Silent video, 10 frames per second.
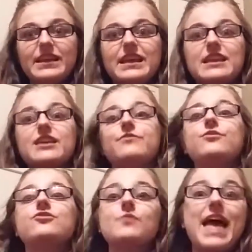And if you
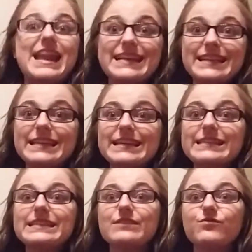do
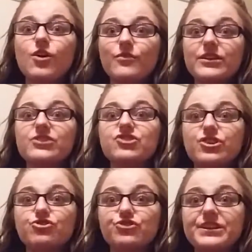anything involving
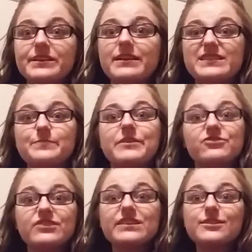children,
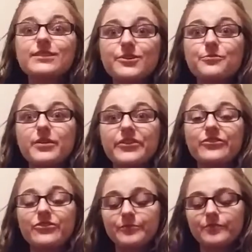especially the little ones,